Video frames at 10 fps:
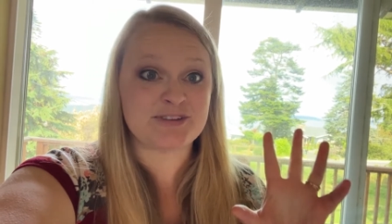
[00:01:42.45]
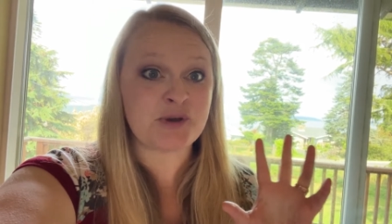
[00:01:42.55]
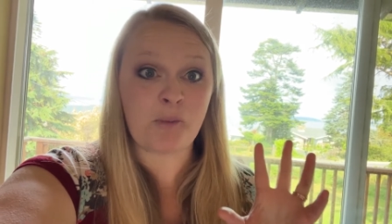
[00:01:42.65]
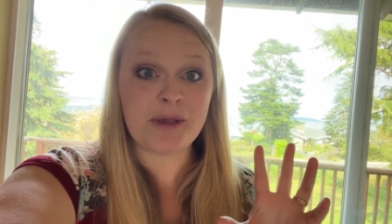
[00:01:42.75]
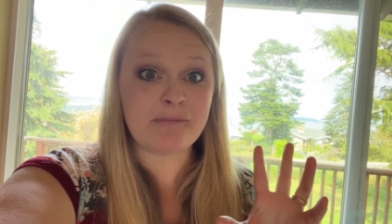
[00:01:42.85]

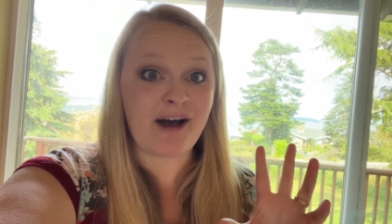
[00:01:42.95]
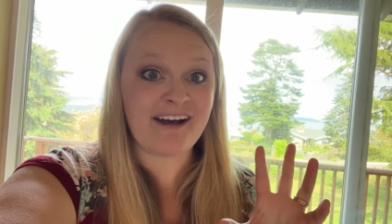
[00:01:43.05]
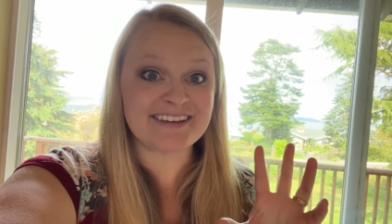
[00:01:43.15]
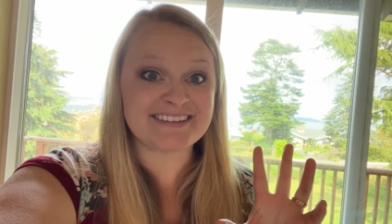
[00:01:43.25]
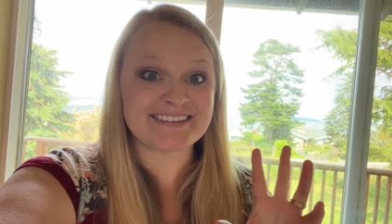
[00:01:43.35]
toy
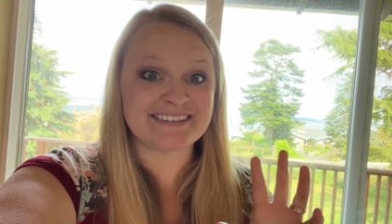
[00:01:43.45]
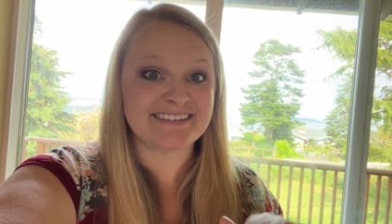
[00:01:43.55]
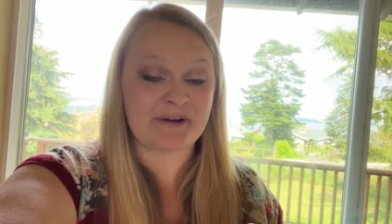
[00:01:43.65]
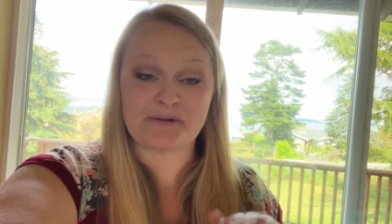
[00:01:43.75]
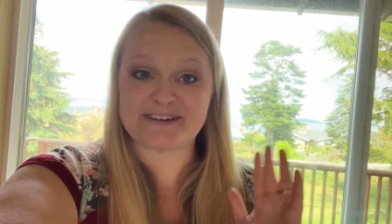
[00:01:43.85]
box
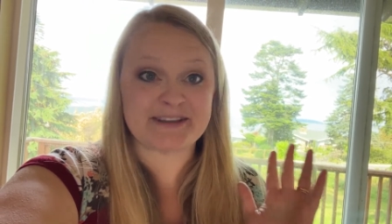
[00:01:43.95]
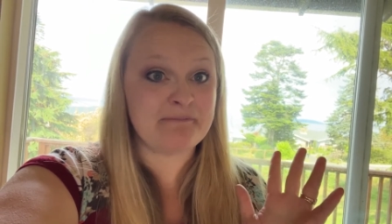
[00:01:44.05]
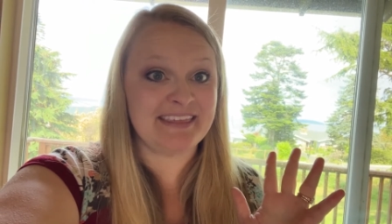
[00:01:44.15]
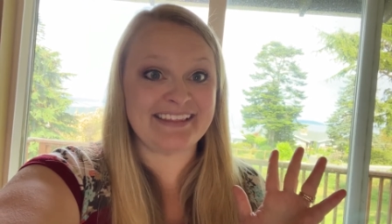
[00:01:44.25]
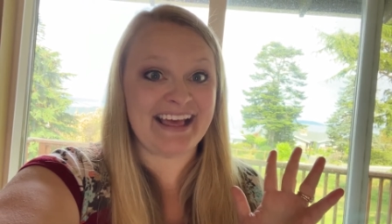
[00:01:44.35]
or
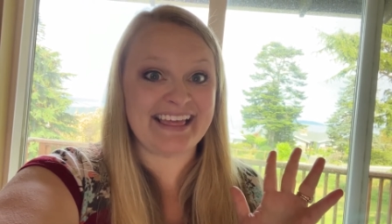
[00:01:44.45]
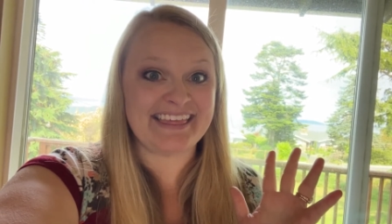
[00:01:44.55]
something like